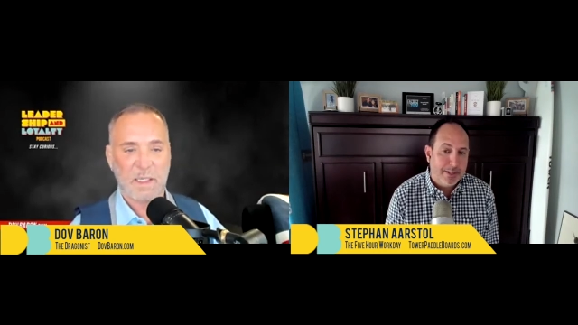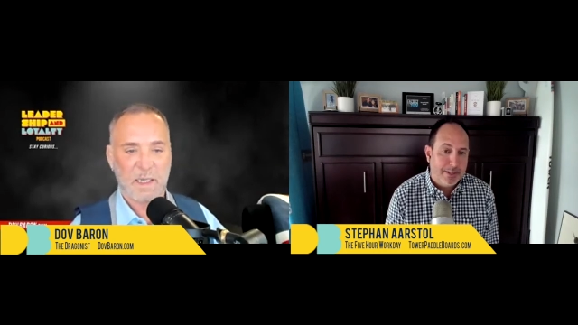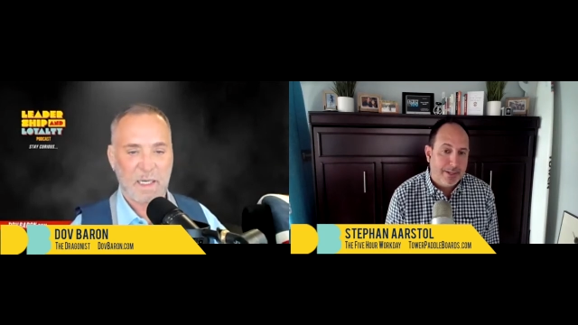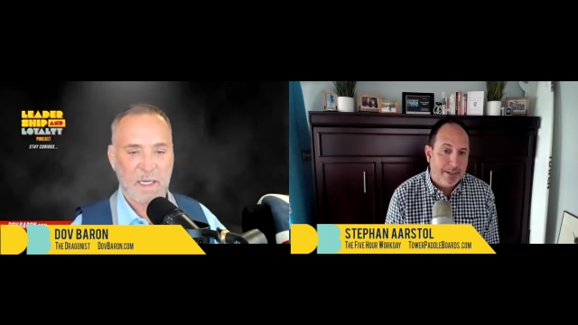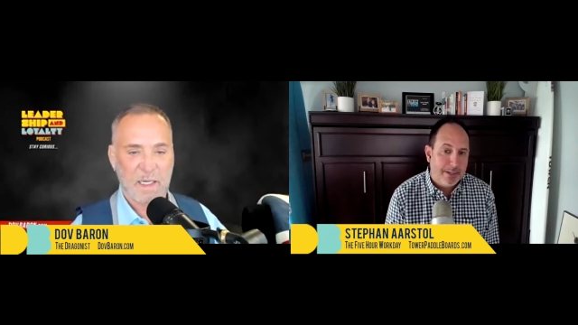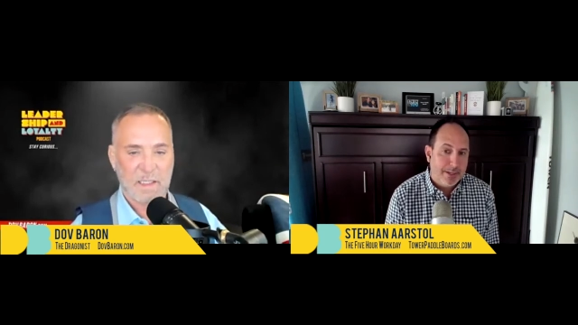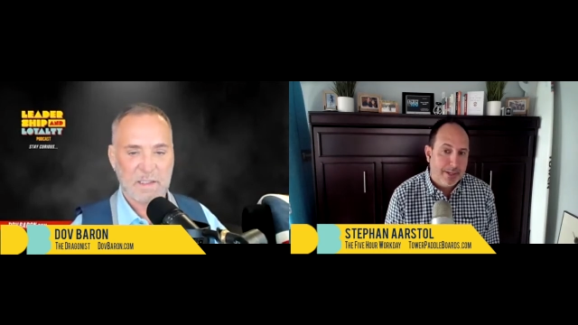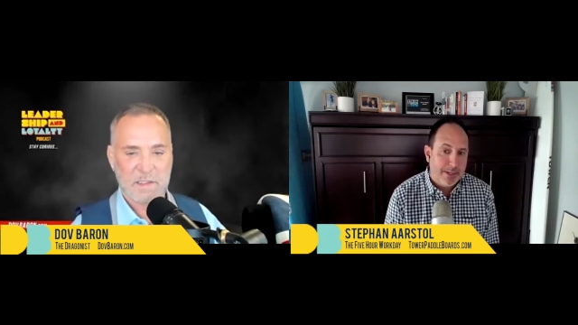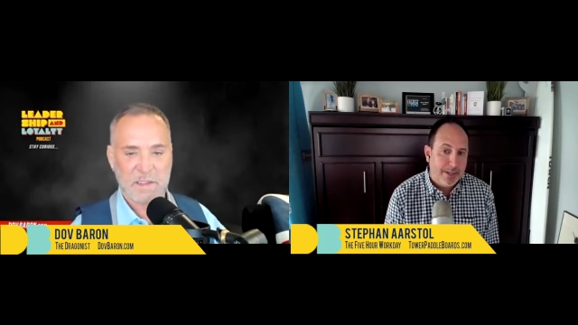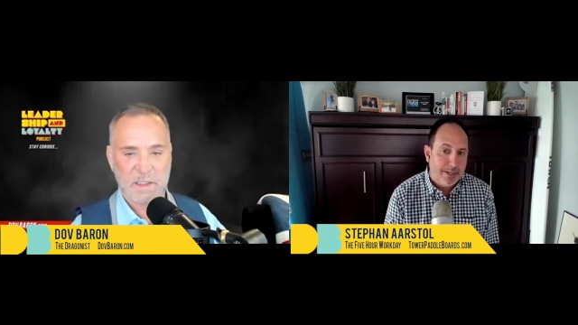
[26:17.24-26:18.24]

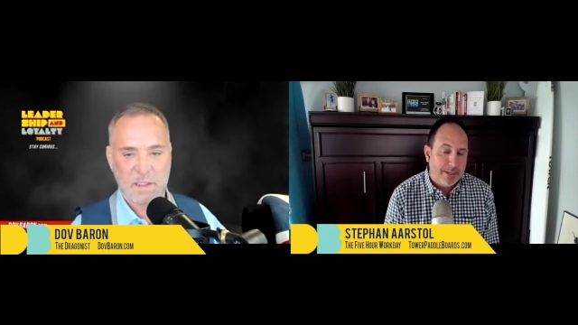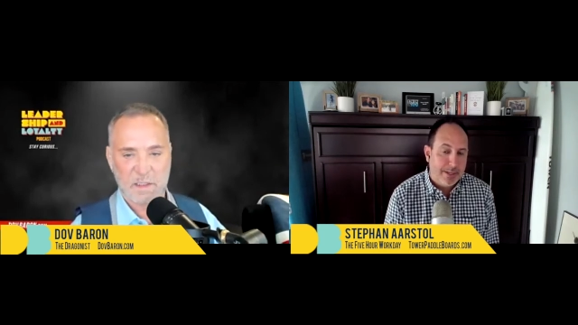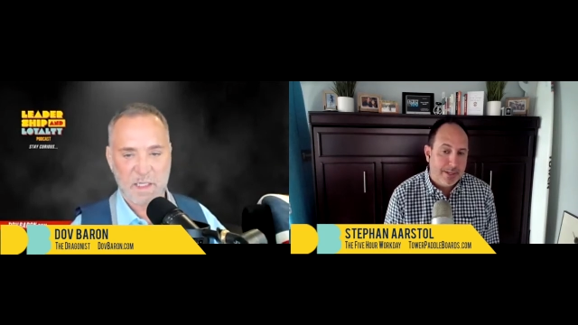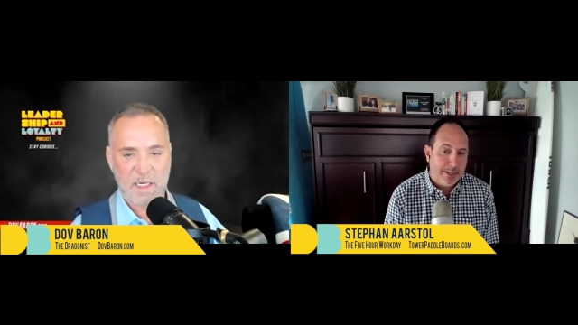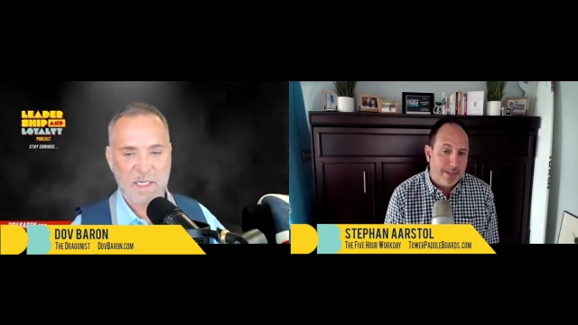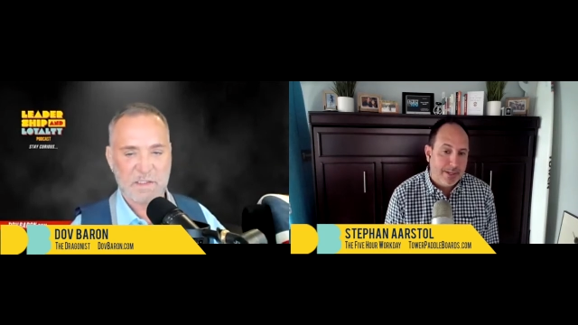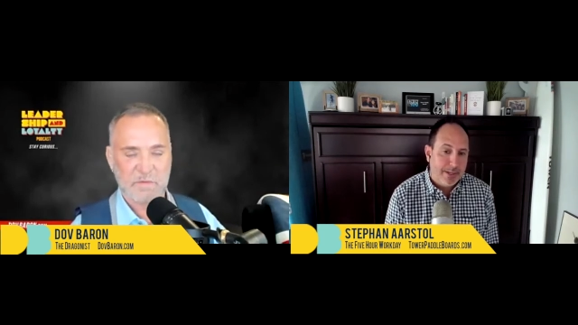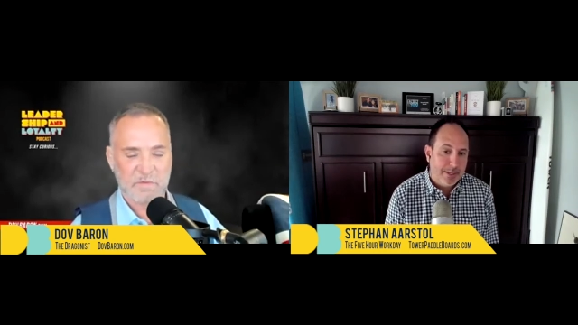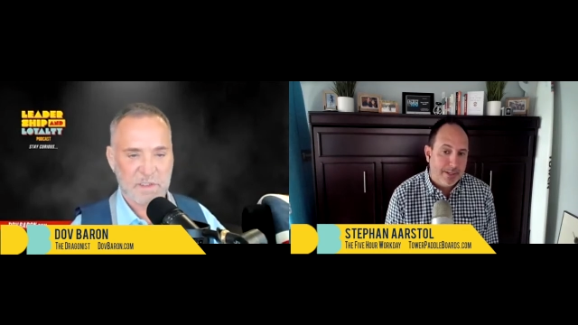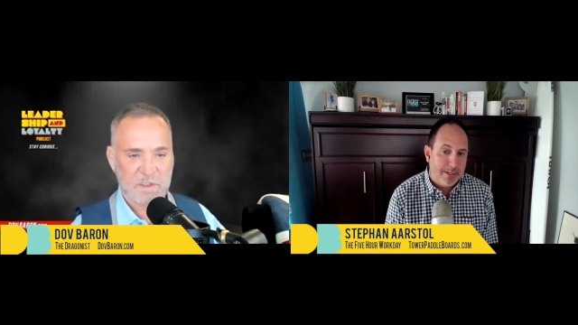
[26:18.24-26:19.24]
Speaker 1: as the kinds
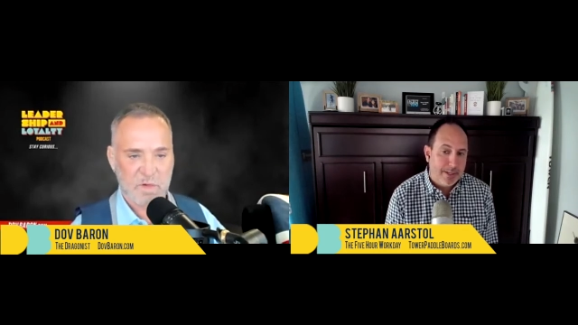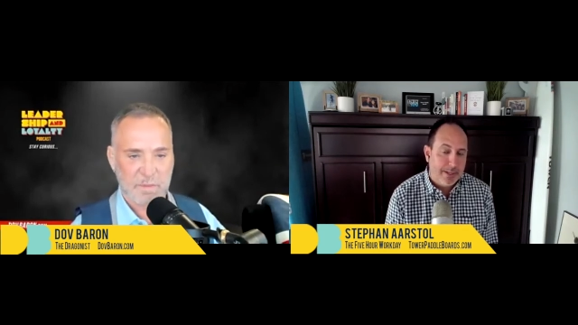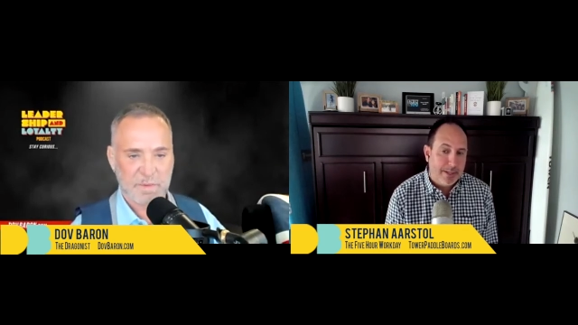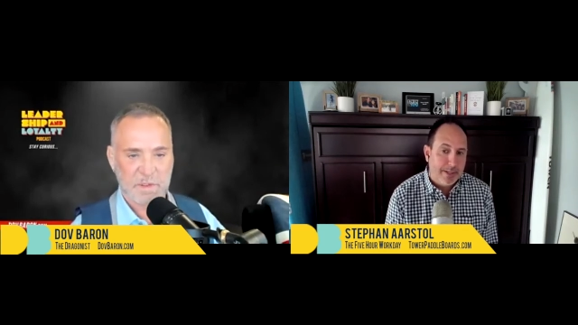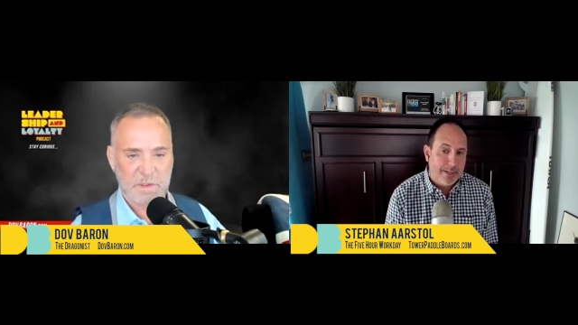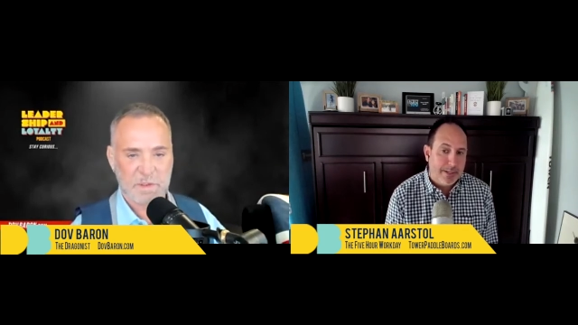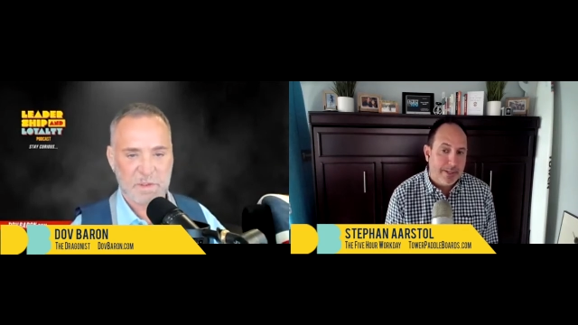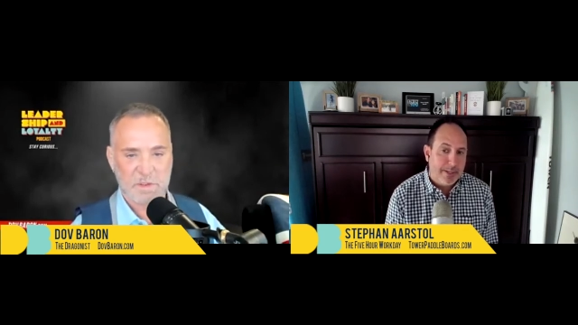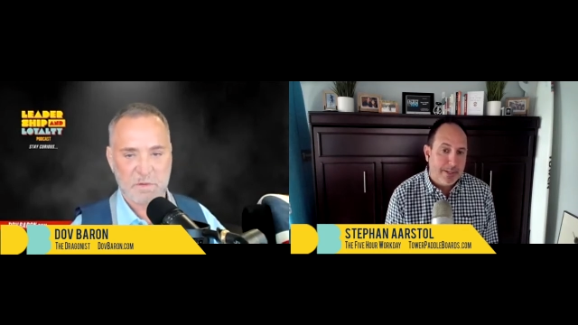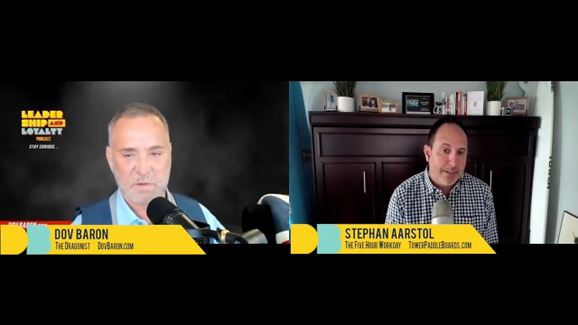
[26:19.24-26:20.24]
of disruptions
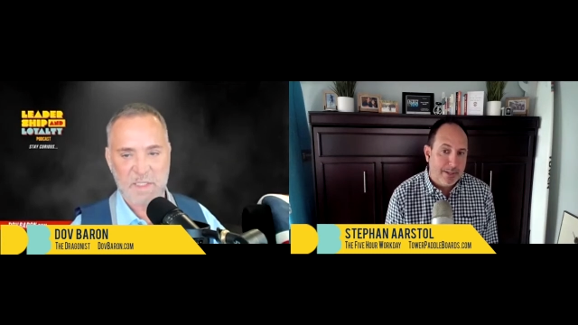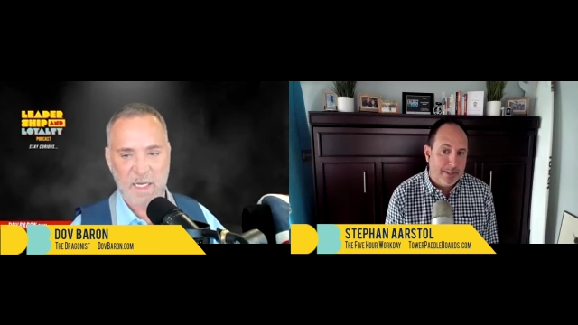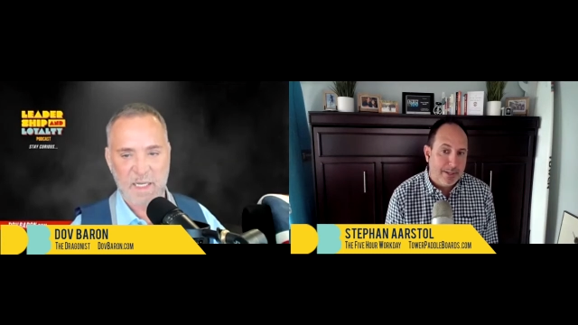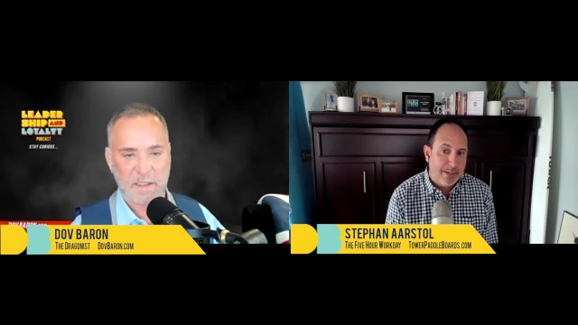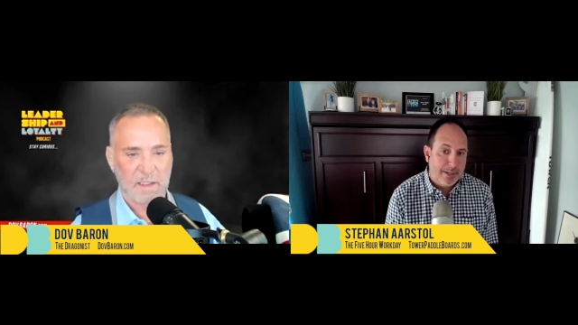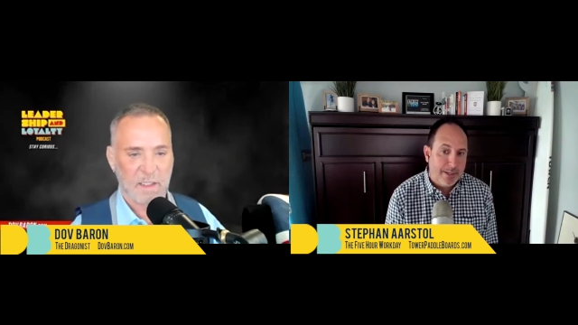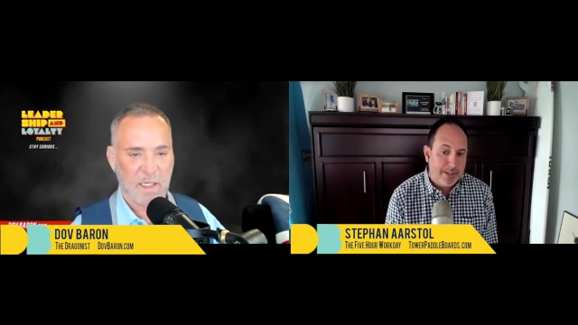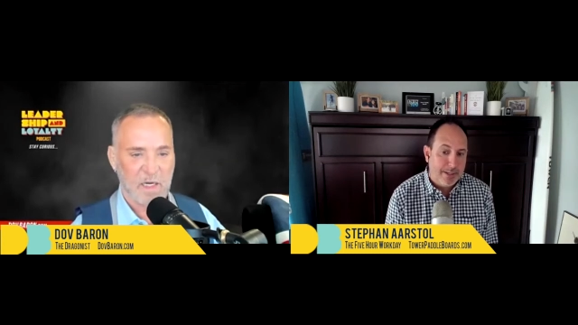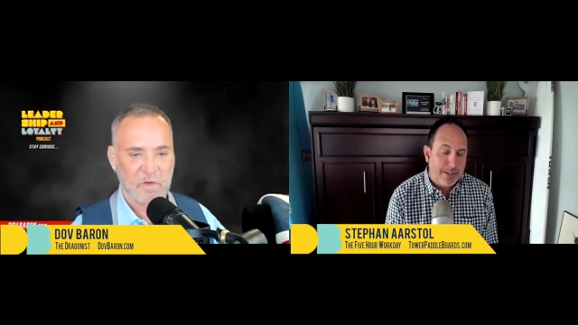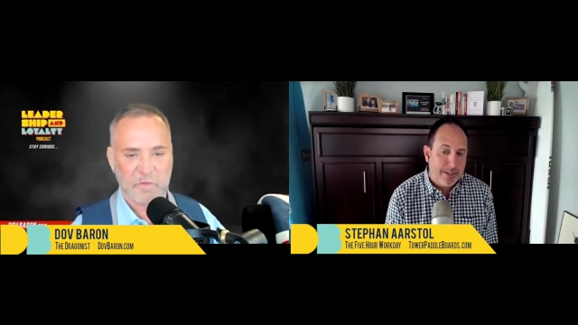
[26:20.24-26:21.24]
to daily
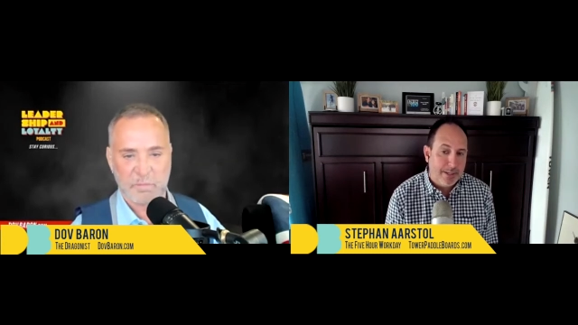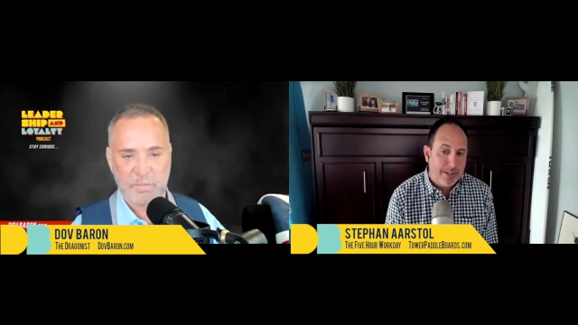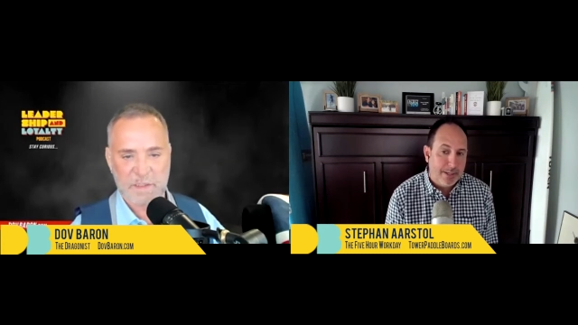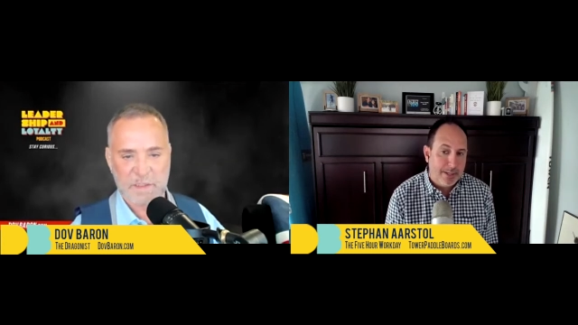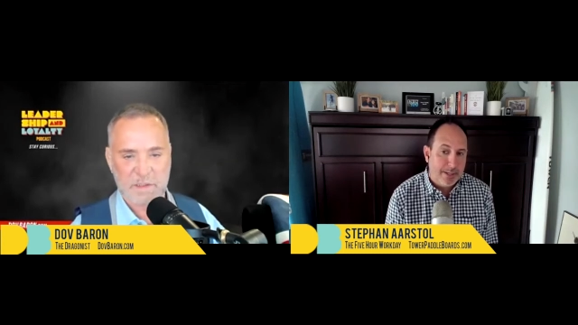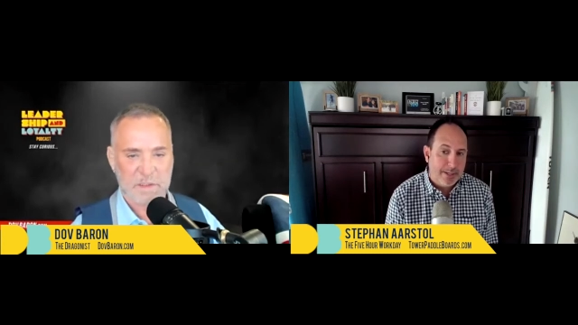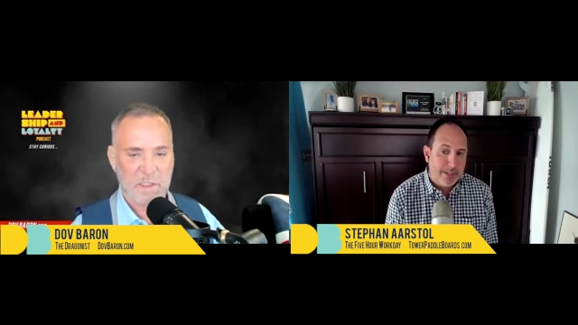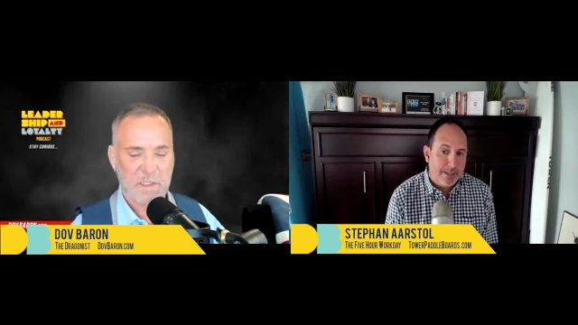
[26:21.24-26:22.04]
life and business